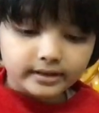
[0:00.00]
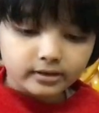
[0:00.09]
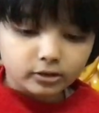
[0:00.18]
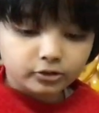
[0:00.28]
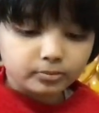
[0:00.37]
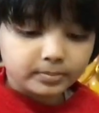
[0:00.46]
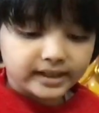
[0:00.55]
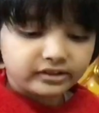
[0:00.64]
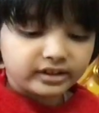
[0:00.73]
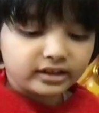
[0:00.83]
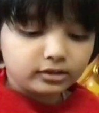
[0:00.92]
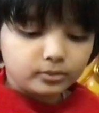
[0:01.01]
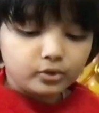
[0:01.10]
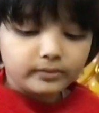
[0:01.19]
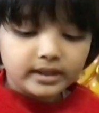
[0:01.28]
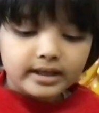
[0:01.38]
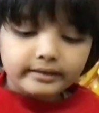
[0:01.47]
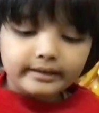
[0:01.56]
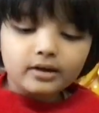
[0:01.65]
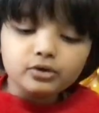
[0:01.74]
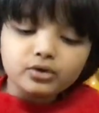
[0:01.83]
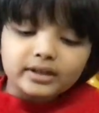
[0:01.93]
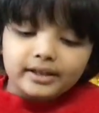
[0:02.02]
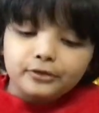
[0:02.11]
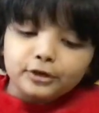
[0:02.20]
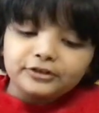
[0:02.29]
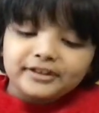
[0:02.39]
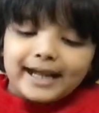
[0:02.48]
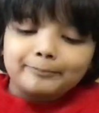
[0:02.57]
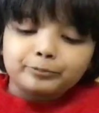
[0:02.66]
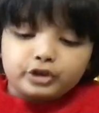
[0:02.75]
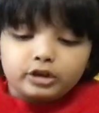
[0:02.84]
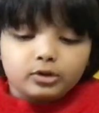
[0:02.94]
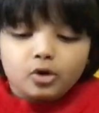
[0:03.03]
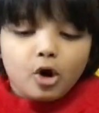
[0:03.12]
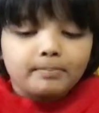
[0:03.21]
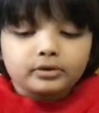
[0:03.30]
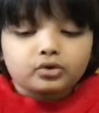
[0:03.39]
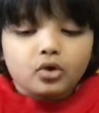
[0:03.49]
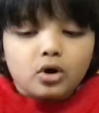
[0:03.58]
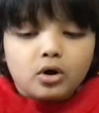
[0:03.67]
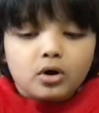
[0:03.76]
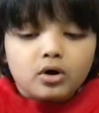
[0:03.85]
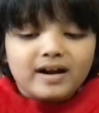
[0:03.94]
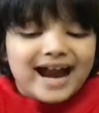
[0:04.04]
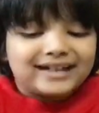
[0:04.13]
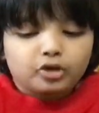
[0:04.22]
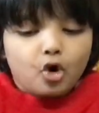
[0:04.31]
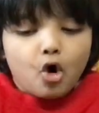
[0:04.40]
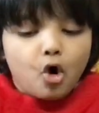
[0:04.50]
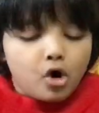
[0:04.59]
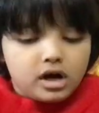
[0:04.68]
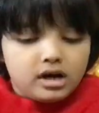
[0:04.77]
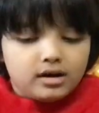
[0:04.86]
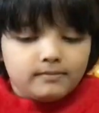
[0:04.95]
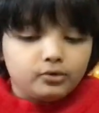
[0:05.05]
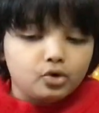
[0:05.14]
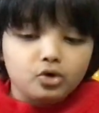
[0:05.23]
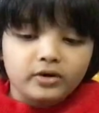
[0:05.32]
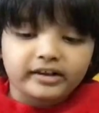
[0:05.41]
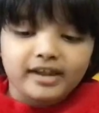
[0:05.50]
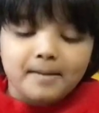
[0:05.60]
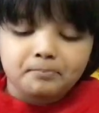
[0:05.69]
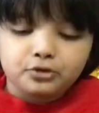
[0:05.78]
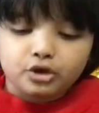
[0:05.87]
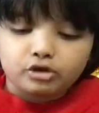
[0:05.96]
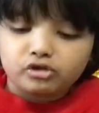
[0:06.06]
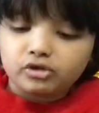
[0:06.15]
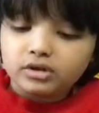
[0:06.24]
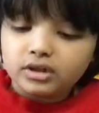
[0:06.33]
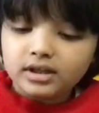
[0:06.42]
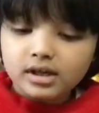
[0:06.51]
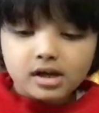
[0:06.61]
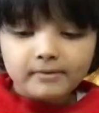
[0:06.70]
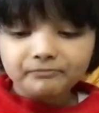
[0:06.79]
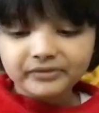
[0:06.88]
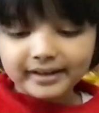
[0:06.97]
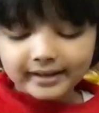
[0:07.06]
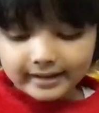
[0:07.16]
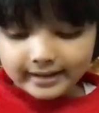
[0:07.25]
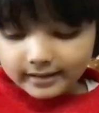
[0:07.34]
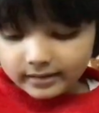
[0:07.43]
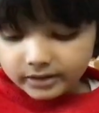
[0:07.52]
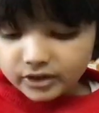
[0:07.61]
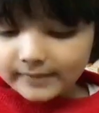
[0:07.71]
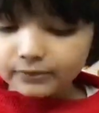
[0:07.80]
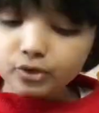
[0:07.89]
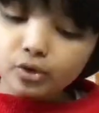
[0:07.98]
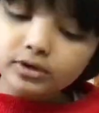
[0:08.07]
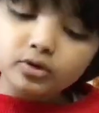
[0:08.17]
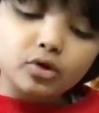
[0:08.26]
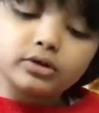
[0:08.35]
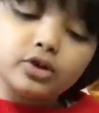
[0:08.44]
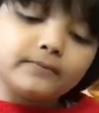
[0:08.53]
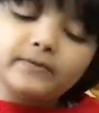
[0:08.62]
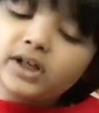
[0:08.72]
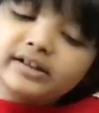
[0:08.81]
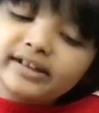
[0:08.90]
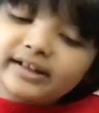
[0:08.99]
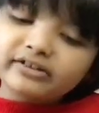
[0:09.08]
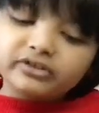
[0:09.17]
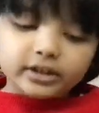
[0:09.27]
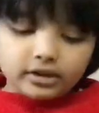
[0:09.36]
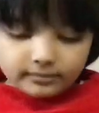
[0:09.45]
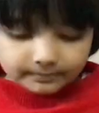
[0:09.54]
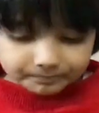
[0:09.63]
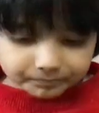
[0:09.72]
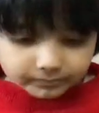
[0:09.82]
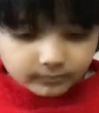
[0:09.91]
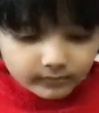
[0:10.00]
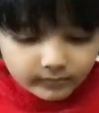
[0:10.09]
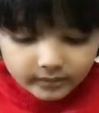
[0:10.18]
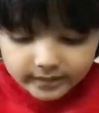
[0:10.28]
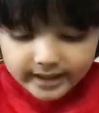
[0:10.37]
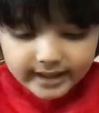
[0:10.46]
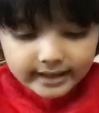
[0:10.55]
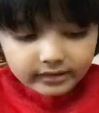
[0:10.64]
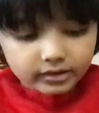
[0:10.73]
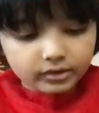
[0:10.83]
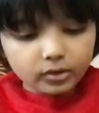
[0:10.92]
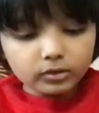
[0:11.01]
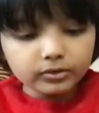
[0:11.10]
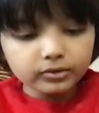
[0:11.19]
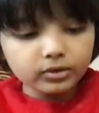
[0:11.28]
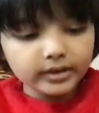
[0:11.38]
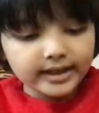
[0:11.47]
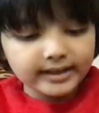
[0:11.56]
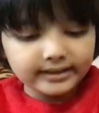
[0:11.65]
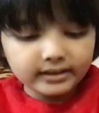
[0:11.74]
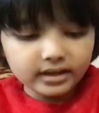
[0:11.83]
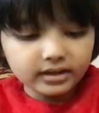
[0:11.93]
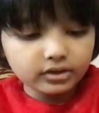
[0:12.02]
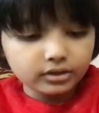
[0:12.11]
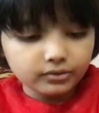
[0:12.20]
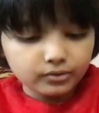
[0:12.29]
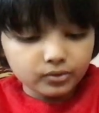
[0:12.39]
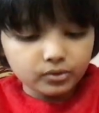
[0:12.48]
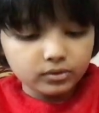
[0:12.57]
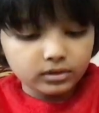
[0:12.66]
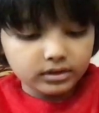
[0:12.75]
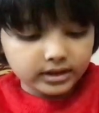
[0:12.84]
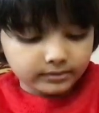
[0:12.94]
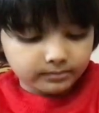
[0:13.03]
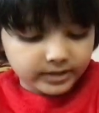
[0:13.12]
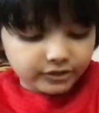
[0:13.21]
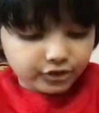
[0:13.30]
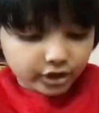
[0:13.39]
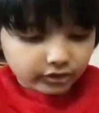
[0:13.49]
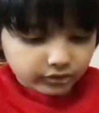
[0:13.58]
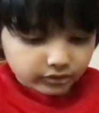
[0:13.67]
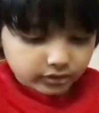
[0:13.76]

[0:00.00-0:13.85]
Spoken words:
also played another move. Now you cannot capture en passant at all. No exceptions. You have to do it on your very next turn. There's also another rule. Let me just...